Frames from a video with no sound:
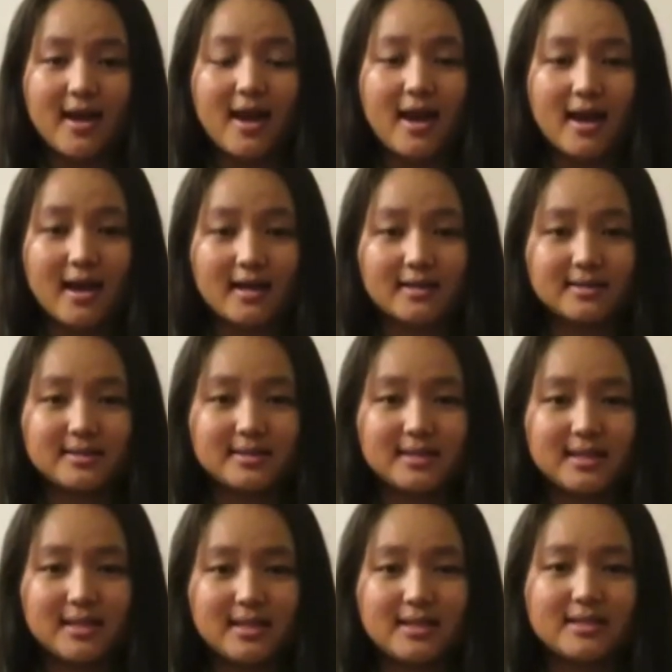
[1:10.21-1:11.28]
and
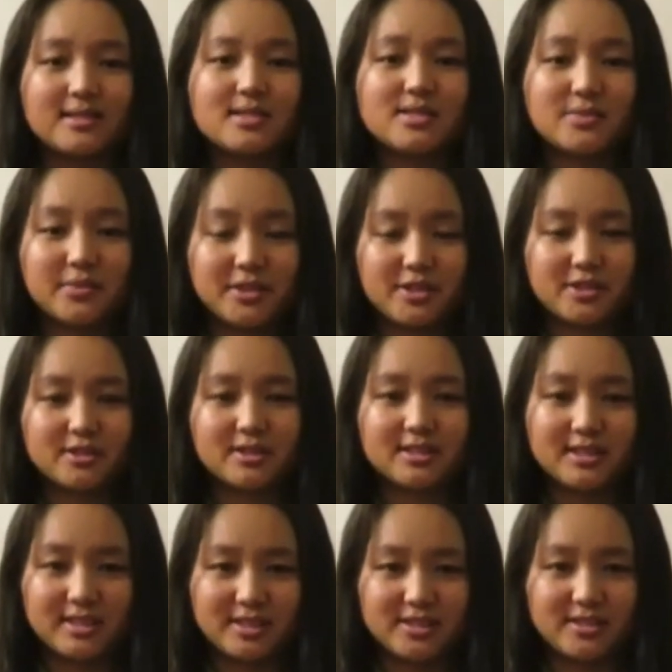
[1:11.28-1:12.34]
the spiritual
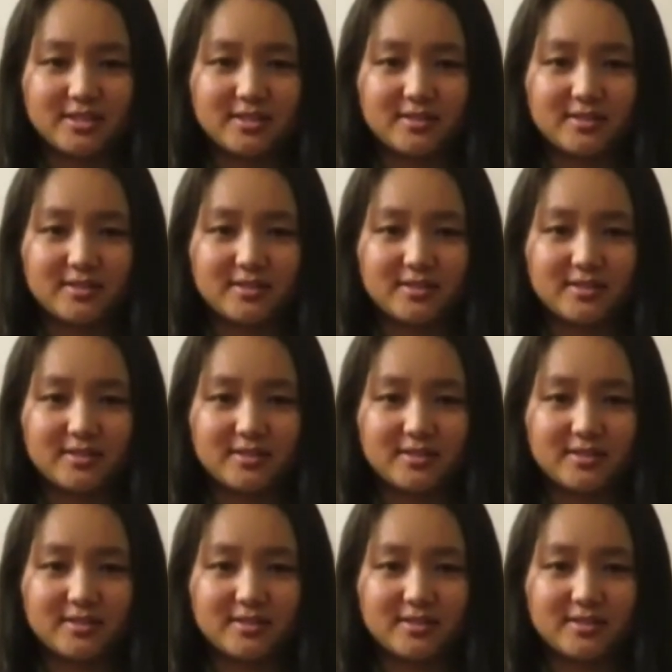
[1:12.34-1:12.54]
teacher.